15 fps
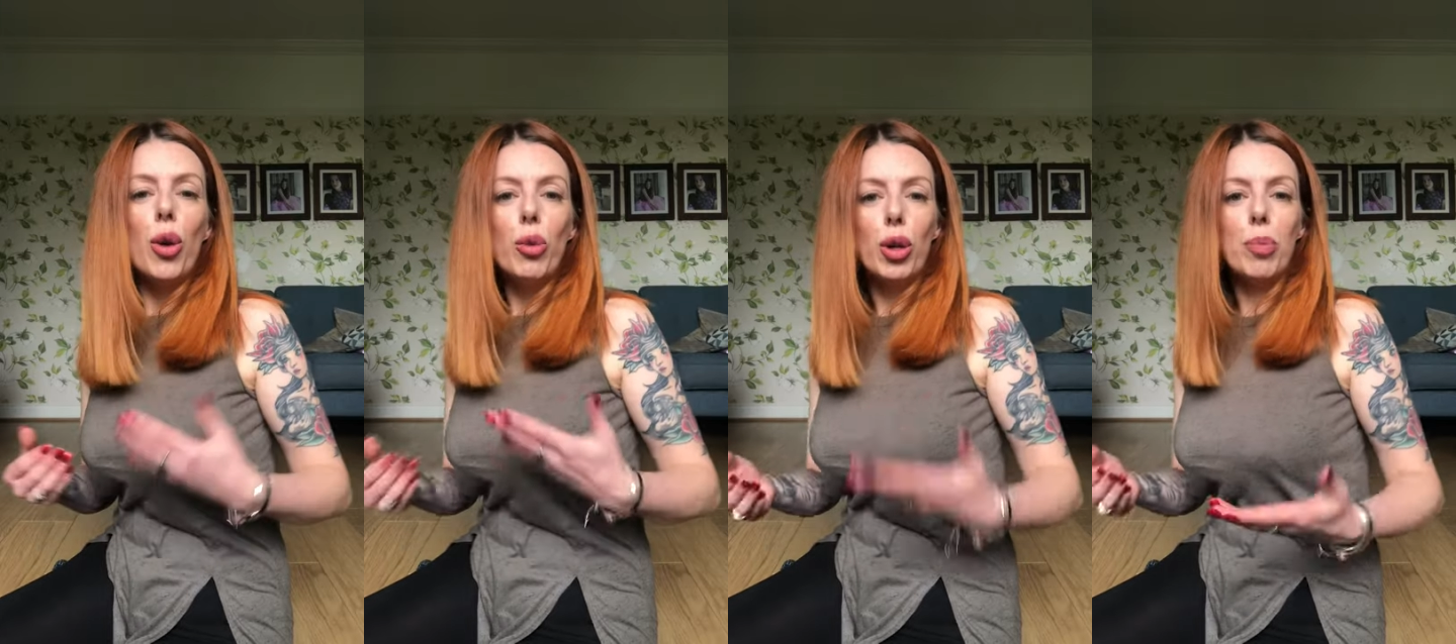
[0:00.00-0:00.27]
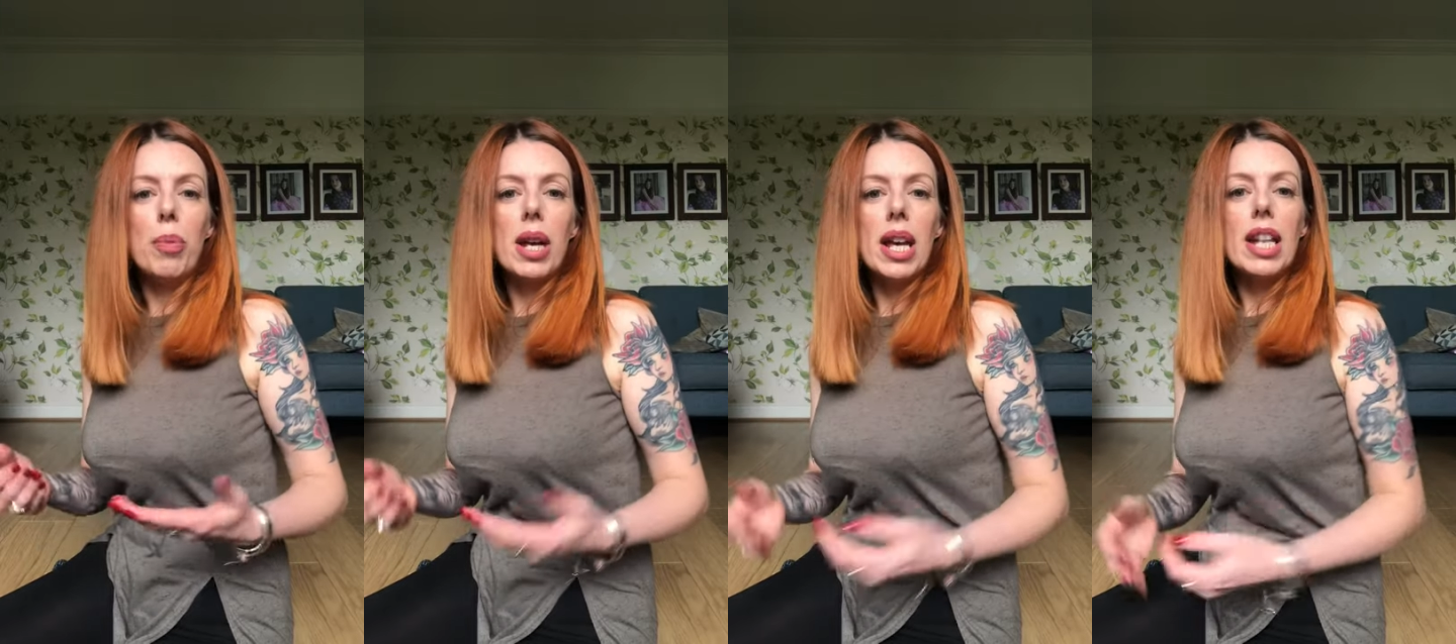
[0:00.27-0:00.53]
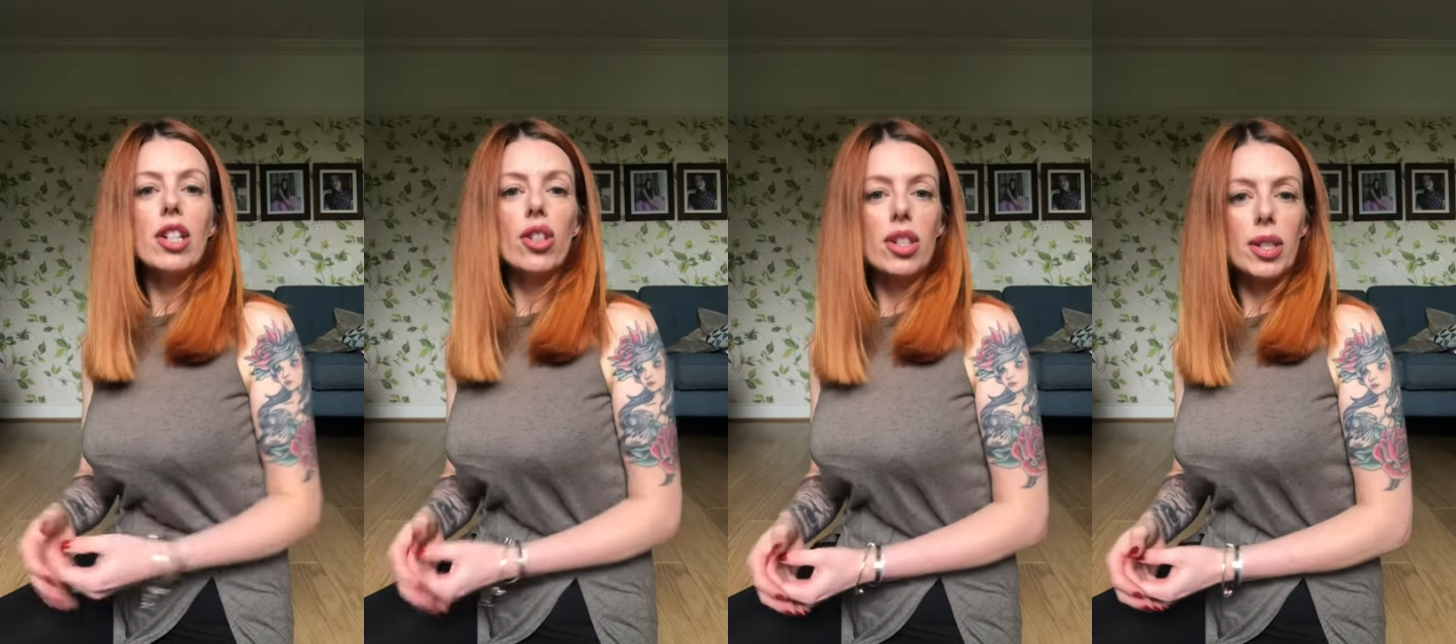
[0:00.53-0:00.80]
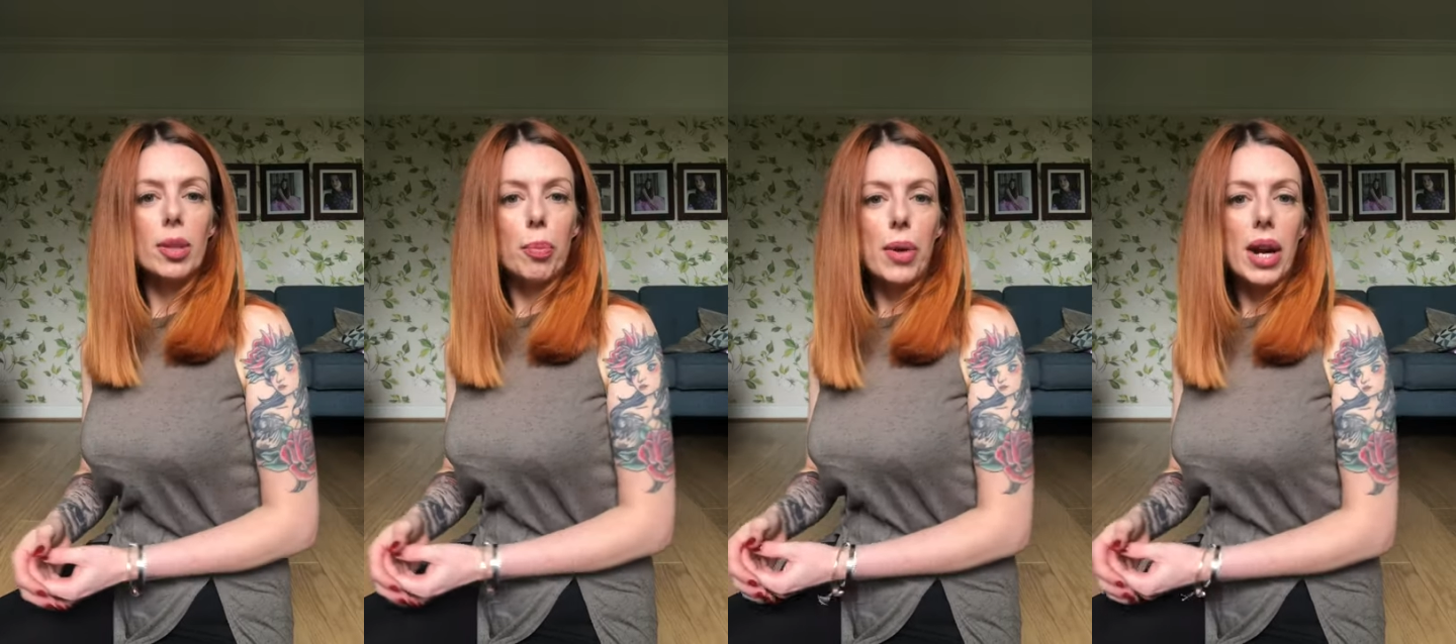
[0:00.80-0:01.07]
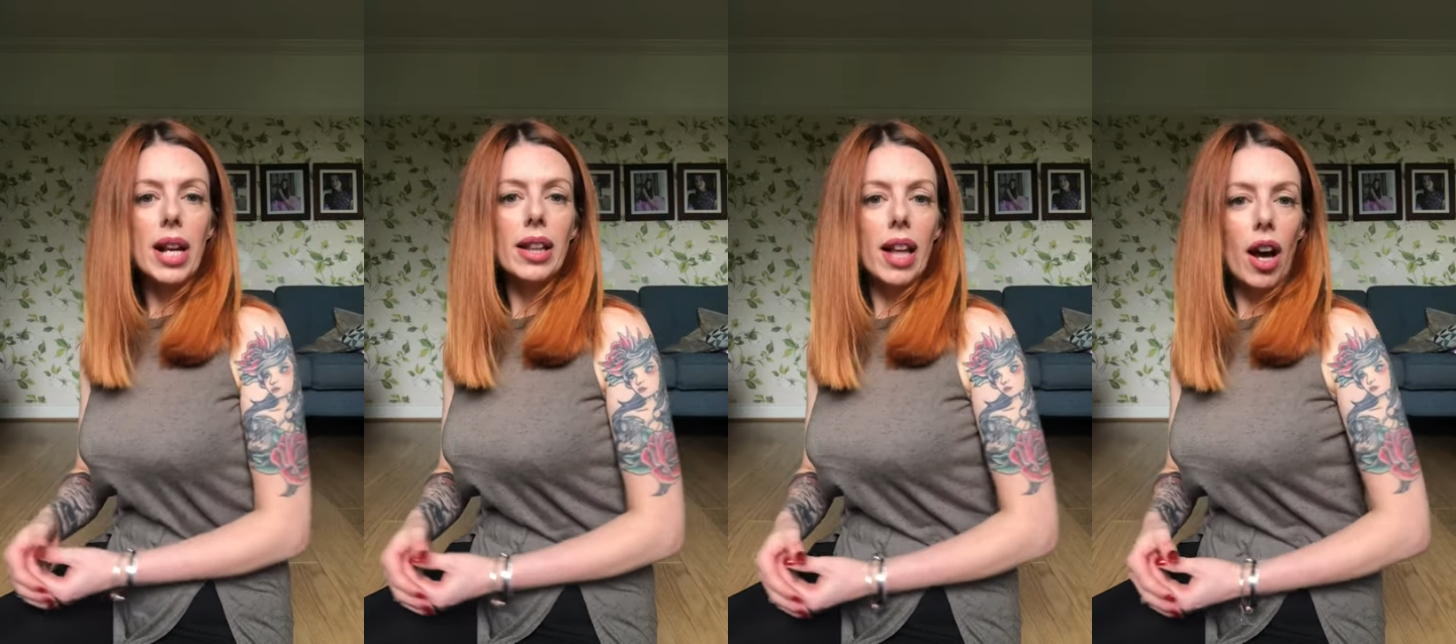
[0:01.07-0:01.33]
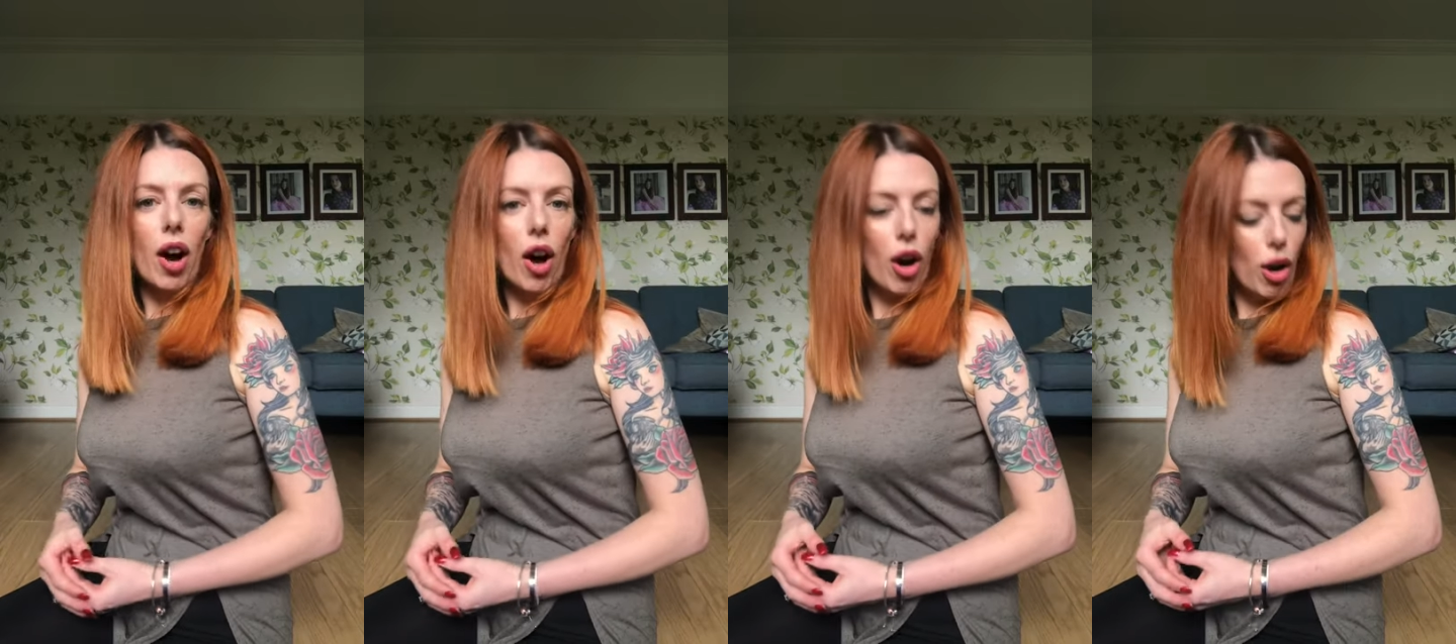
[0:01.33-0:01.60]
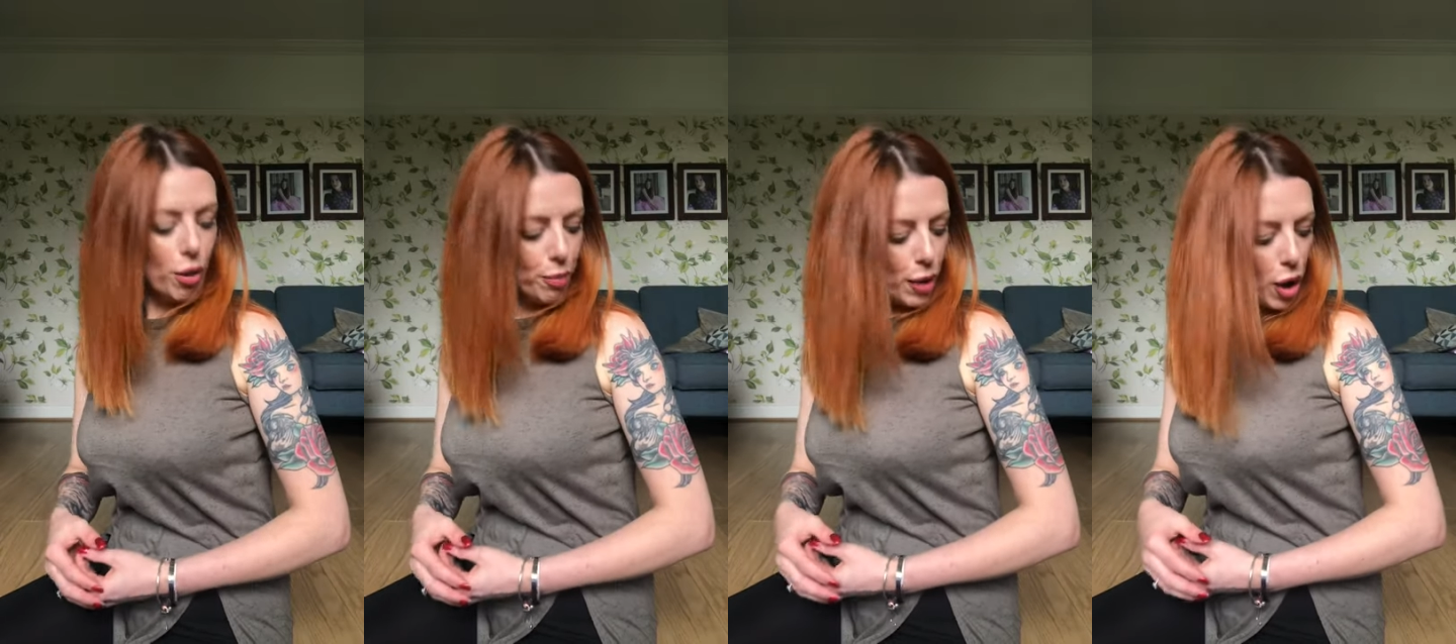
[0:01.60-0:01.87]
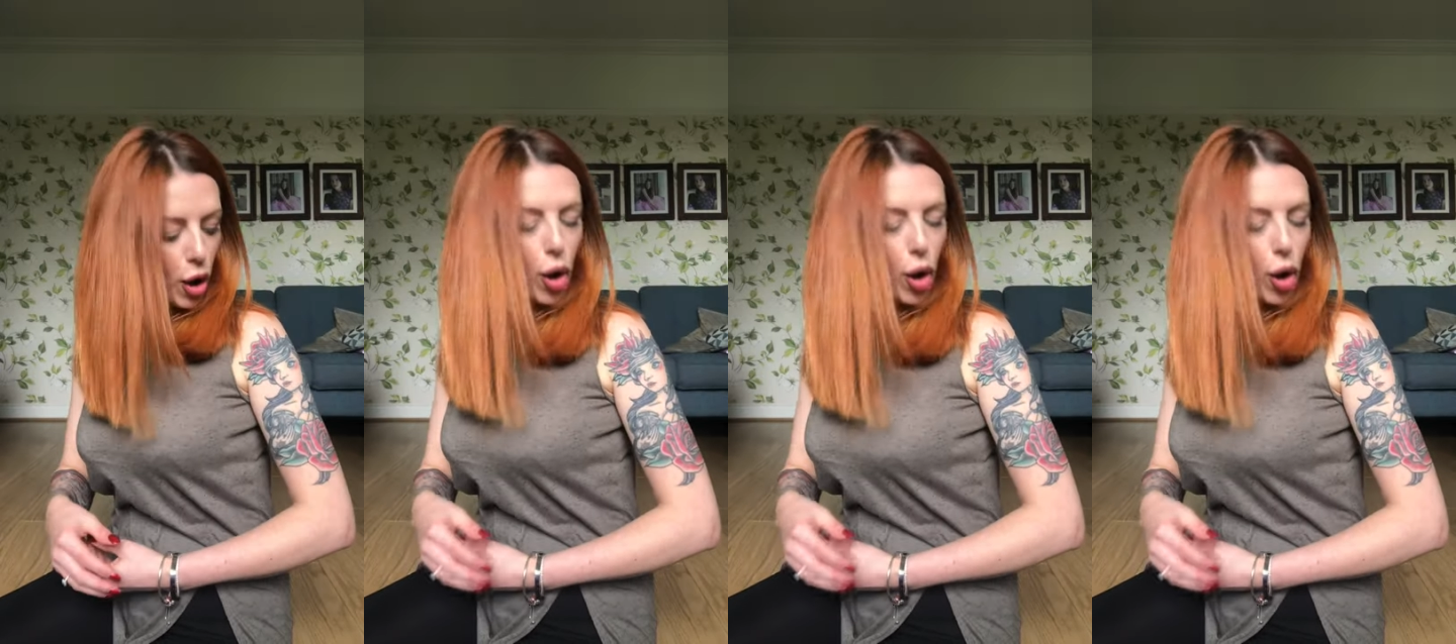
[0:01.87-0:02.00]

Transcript: would be just to bring that arm